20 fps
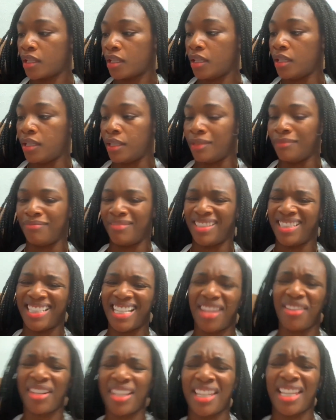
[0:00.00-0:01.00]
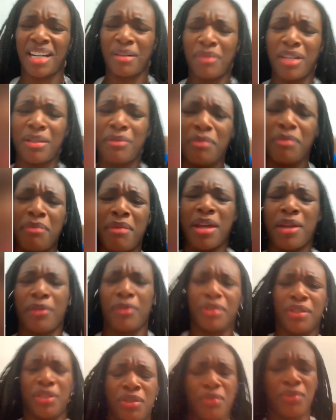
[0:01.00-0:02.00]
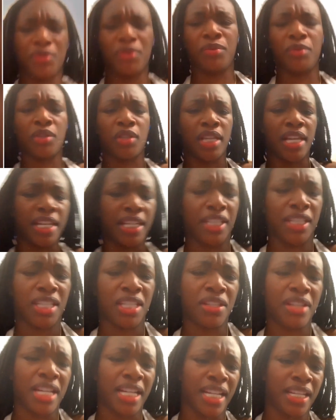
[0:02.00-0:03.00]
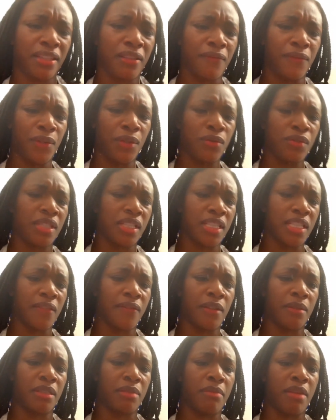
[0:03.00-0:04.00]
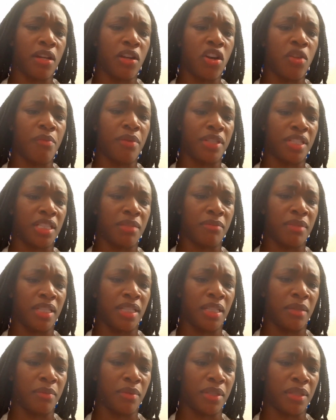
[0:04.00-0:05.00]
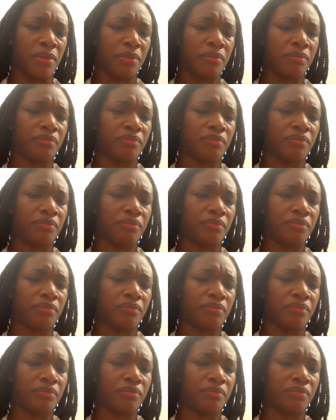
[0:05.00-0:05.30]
It's not really a lot of money made on YouTube though. Like, yeah, you gotta get the views and stuff up to make a whole bunch of money, but